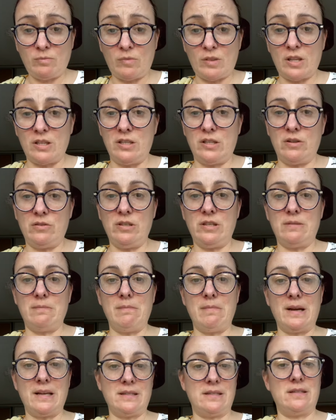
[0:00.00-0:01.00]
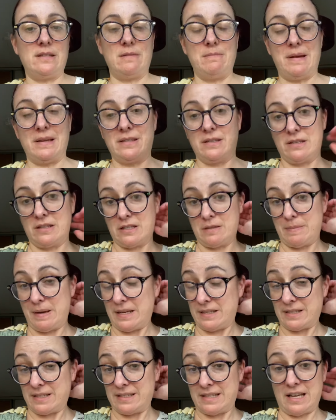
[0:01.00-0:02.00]
You don't need masses and masses of
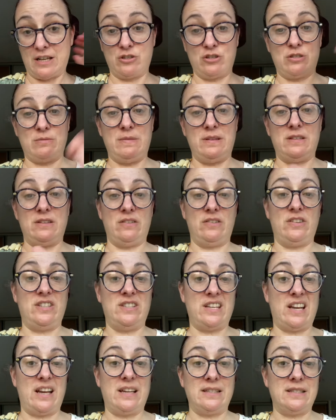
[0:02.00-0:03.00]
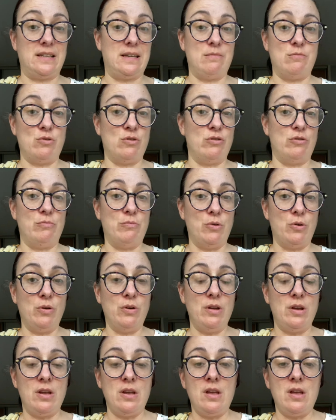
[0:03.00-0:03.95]
space, because that just means you need to tighten it more and more,